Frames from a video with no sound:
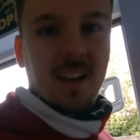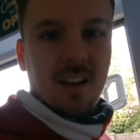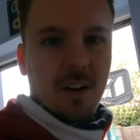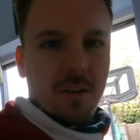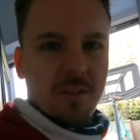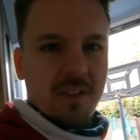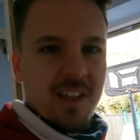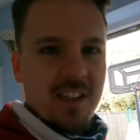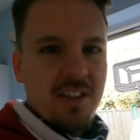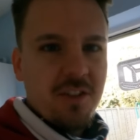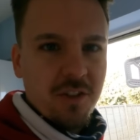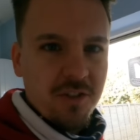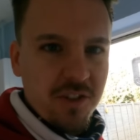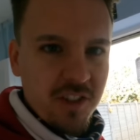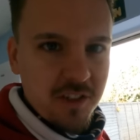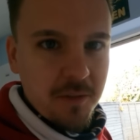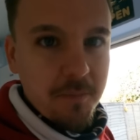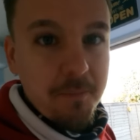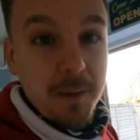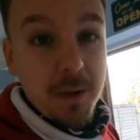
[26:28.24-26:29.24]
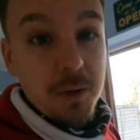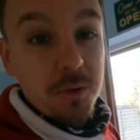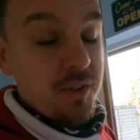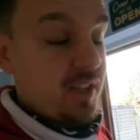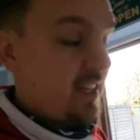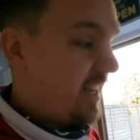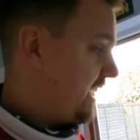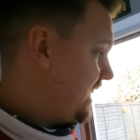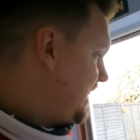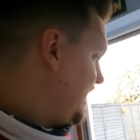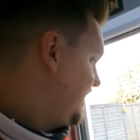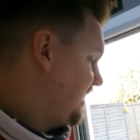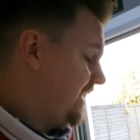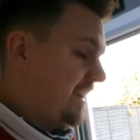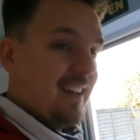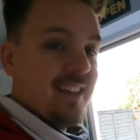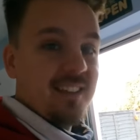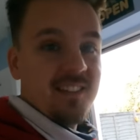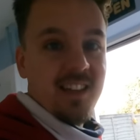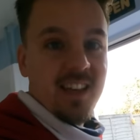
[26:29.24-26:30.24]
Obviously it's not just building it and
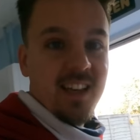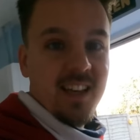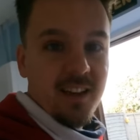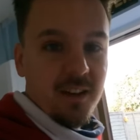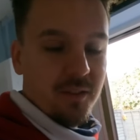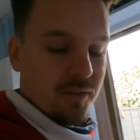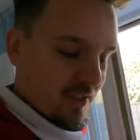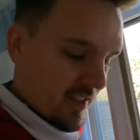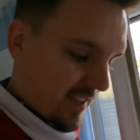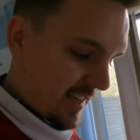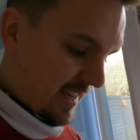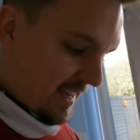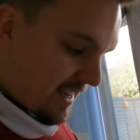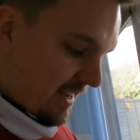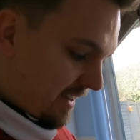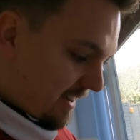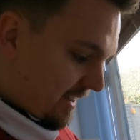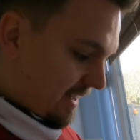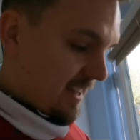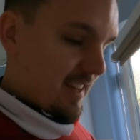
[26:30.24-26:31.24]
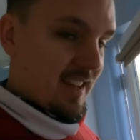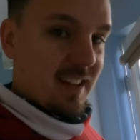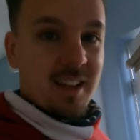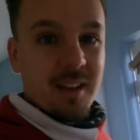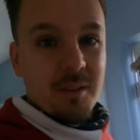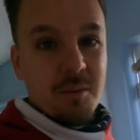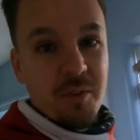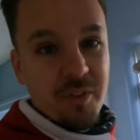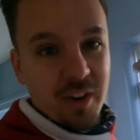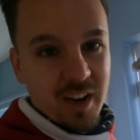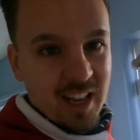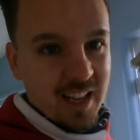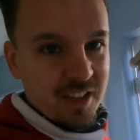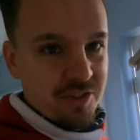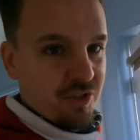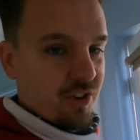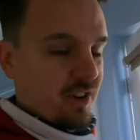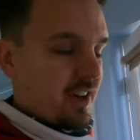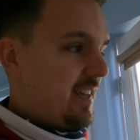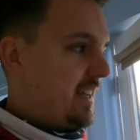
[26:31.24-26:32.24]
then that's it. Obviously with
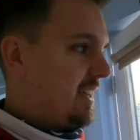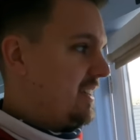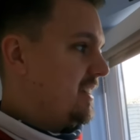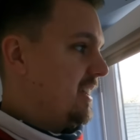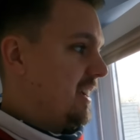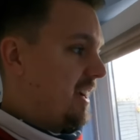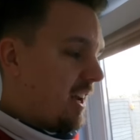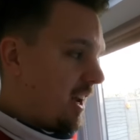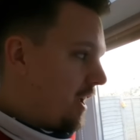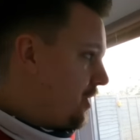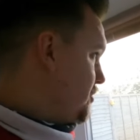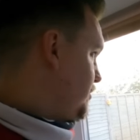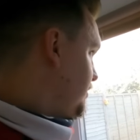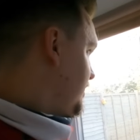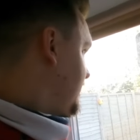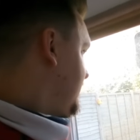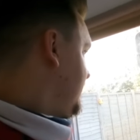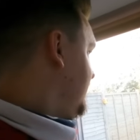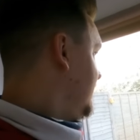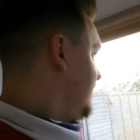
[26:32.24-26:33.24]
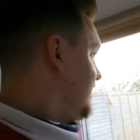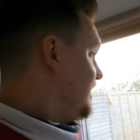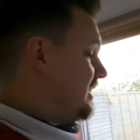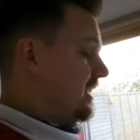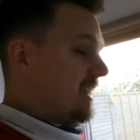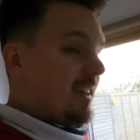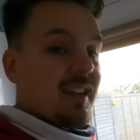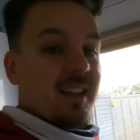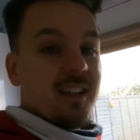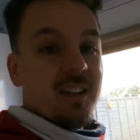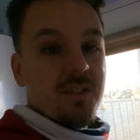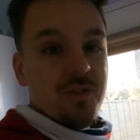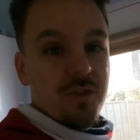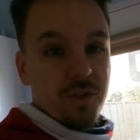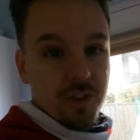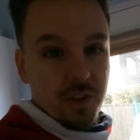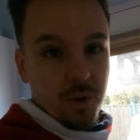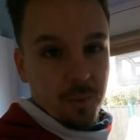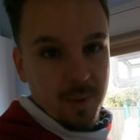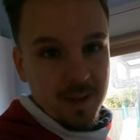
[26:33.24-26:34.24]
electronics and clothing,
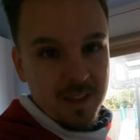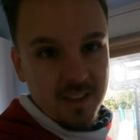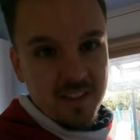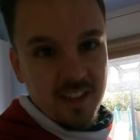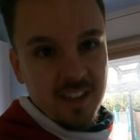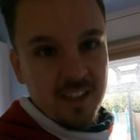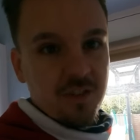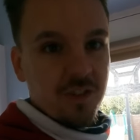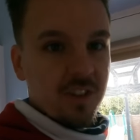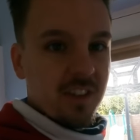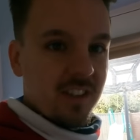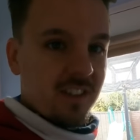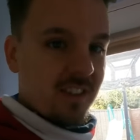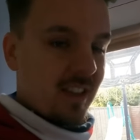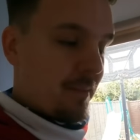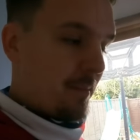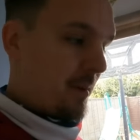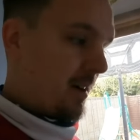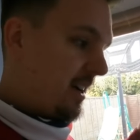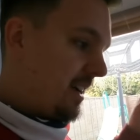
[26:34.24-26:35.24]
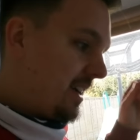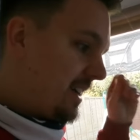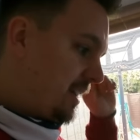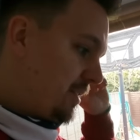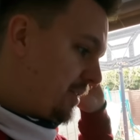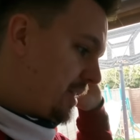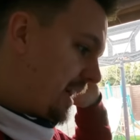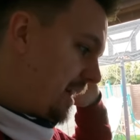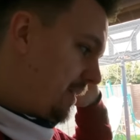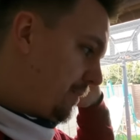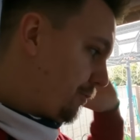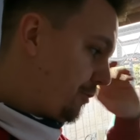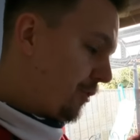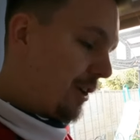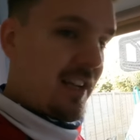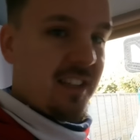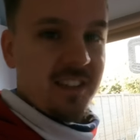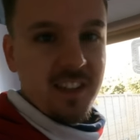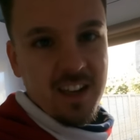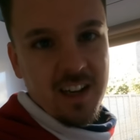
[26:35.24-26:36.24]
during the winter, during the summer, it'll get
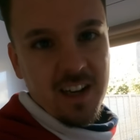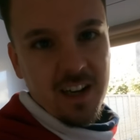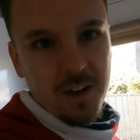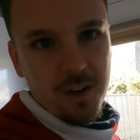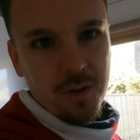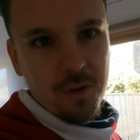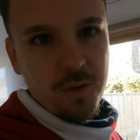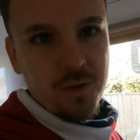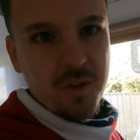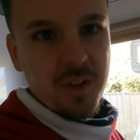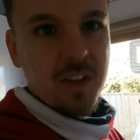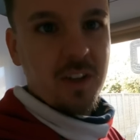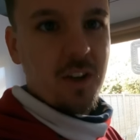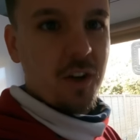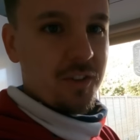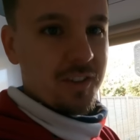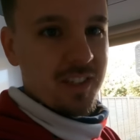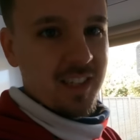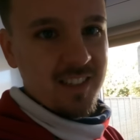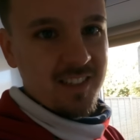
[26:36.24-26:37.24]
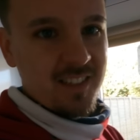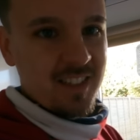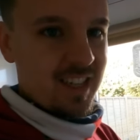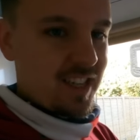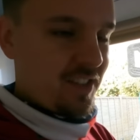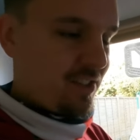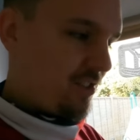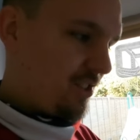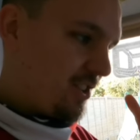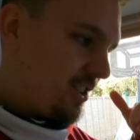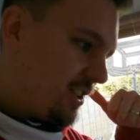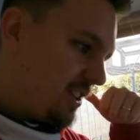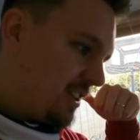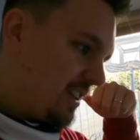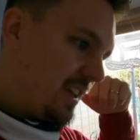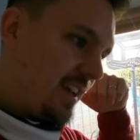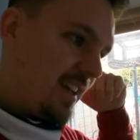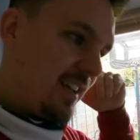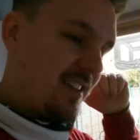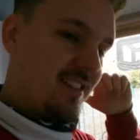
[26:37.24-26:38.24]
freezing cold,
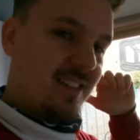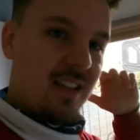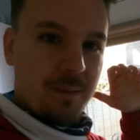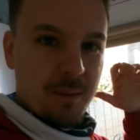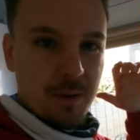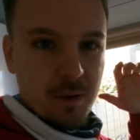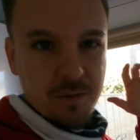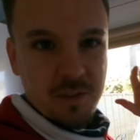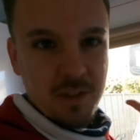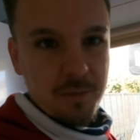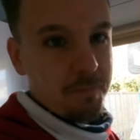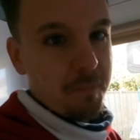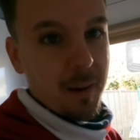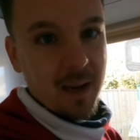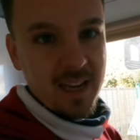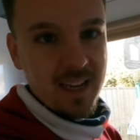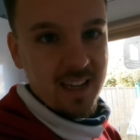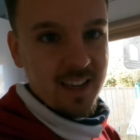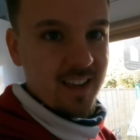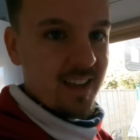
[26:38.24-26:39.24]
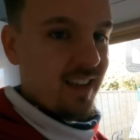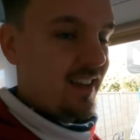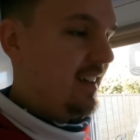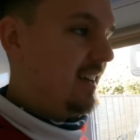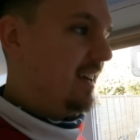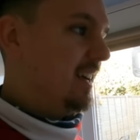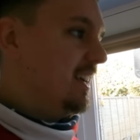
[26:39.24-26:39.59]
condensation. In the summer it'll just bake.